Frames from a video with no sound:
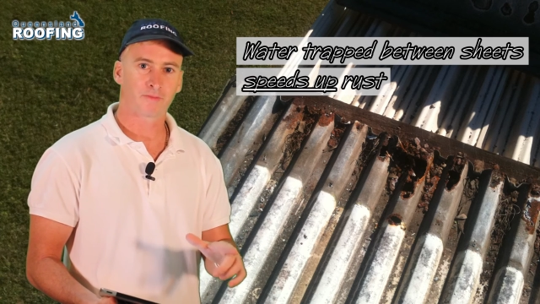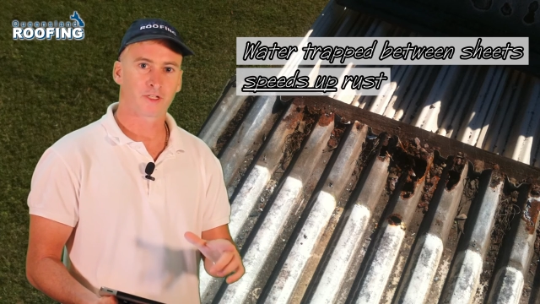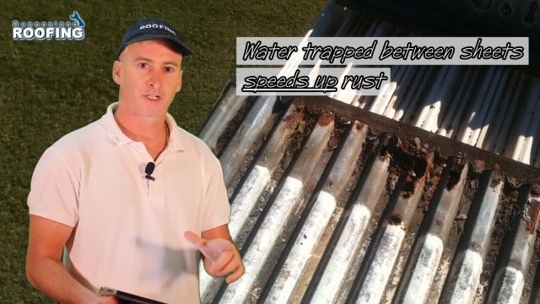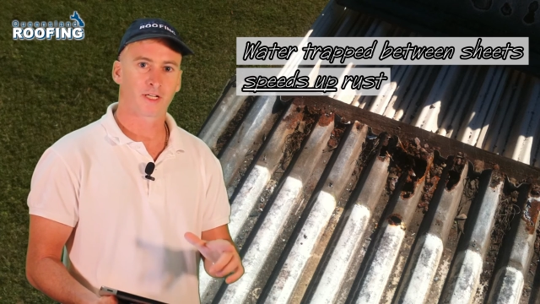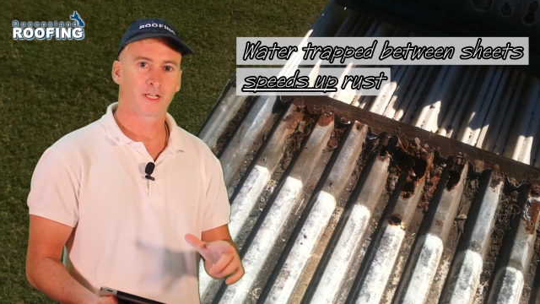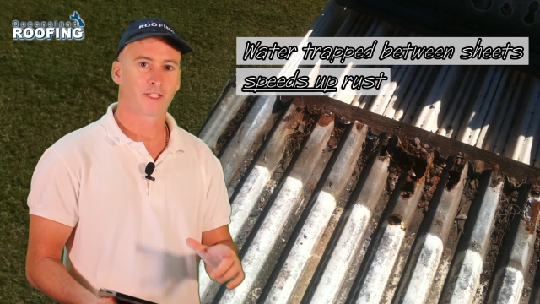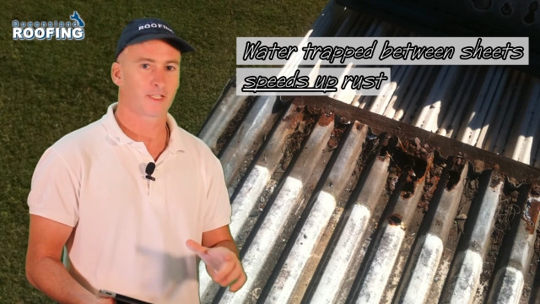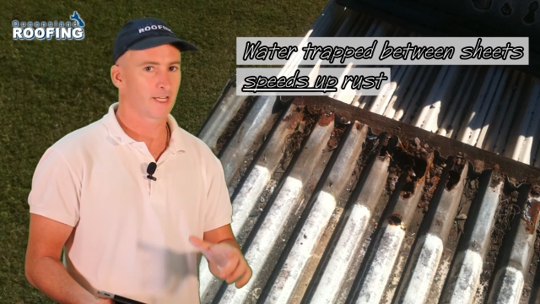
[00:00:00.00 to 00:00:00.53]
up
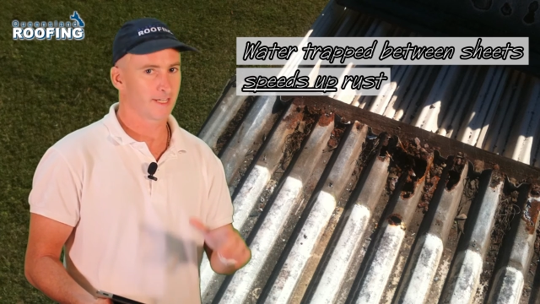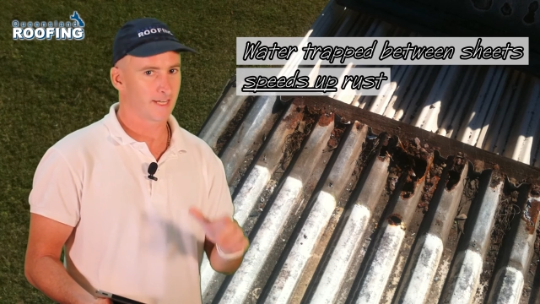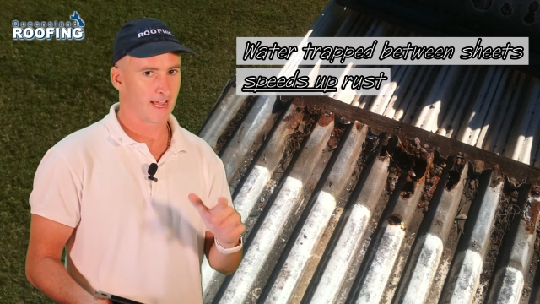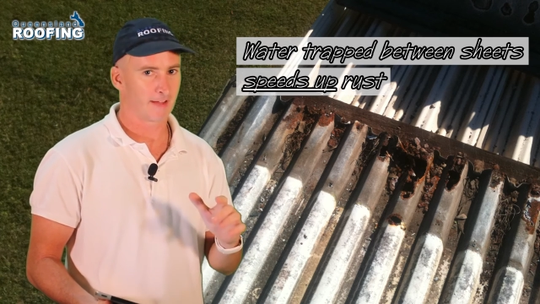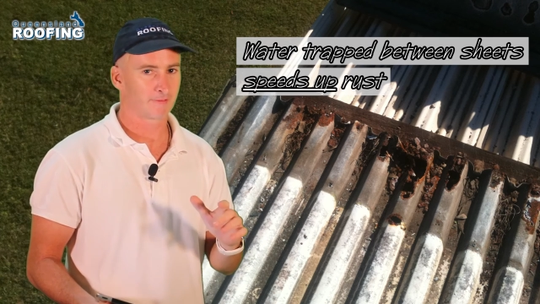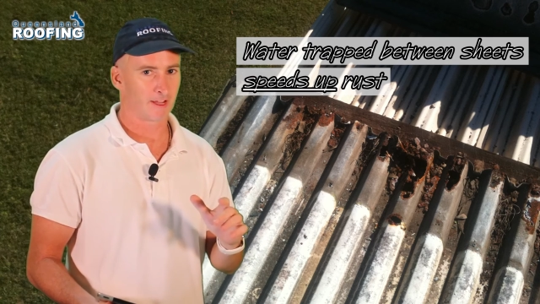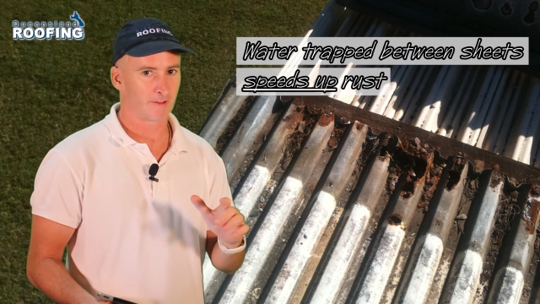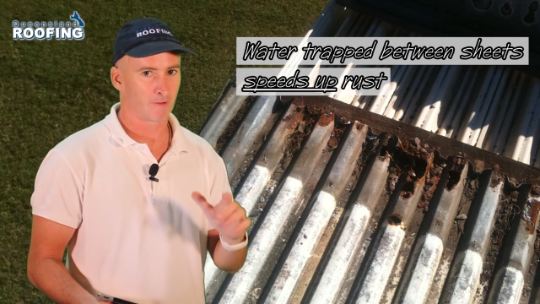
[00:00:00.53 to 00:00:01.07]
sheets, and you
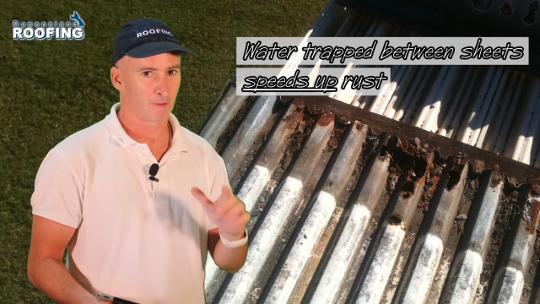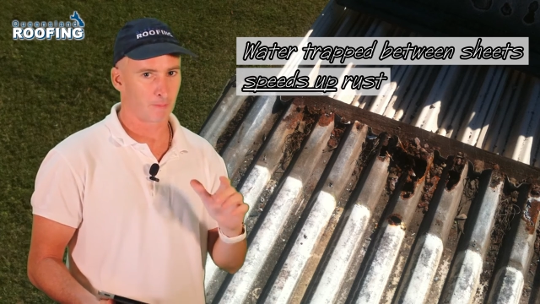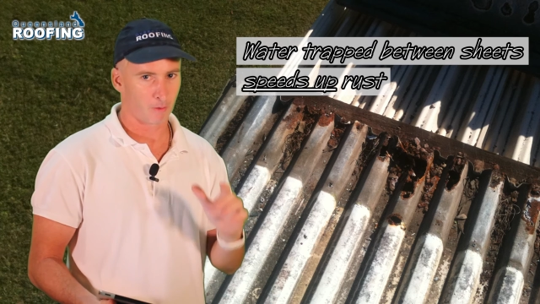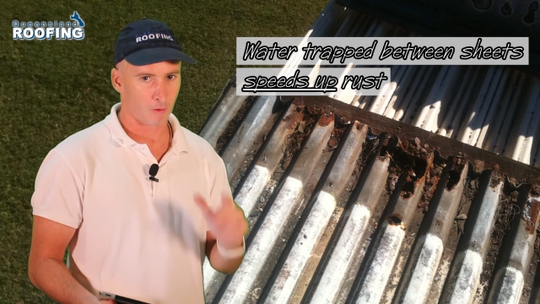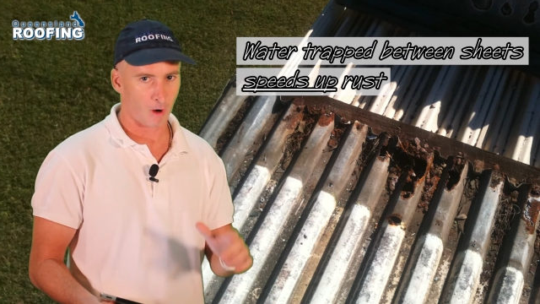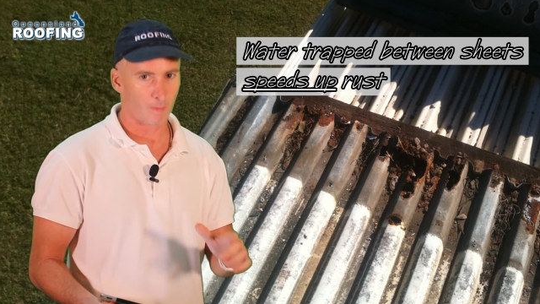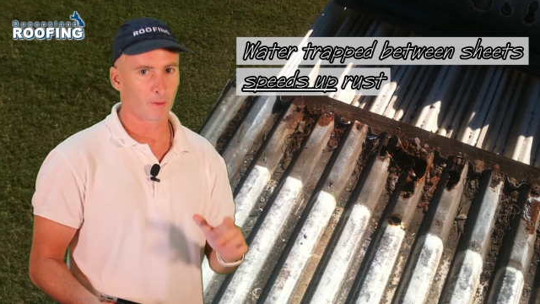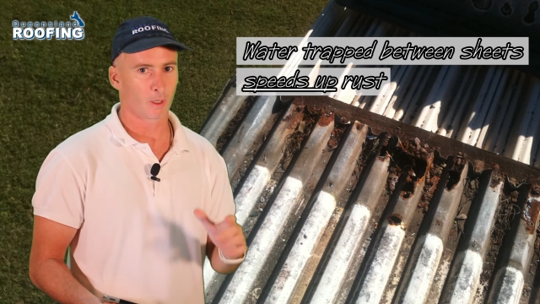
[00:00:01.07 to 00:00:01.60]
have to have a
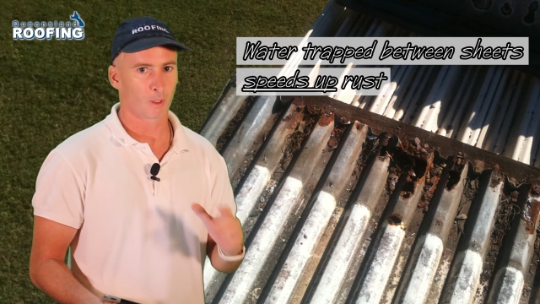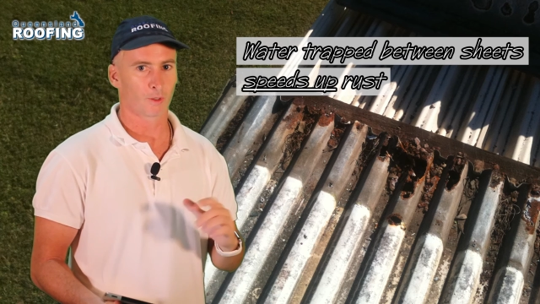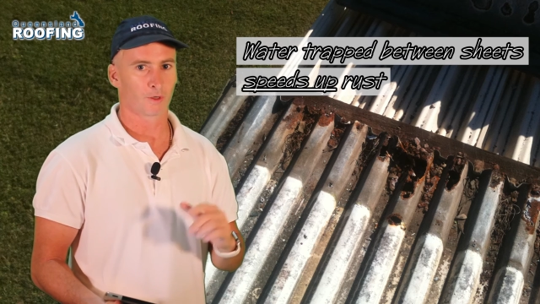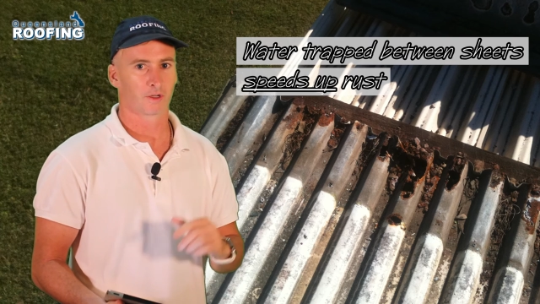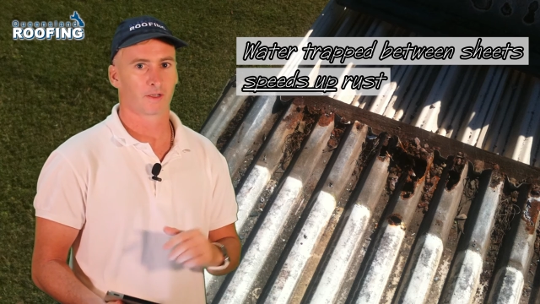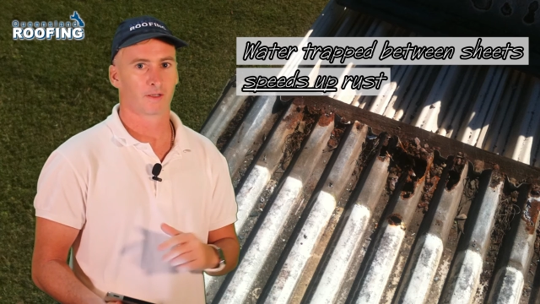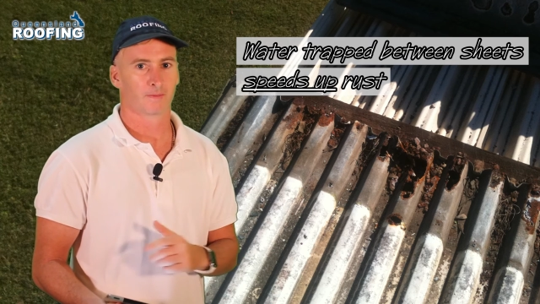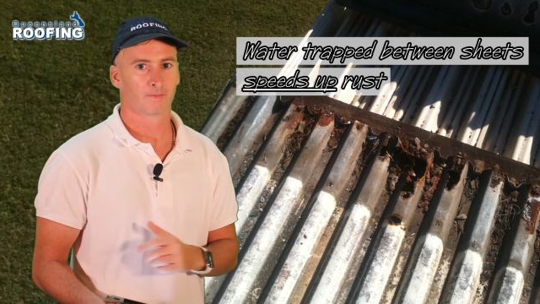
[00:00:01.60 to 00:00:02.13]
proper look.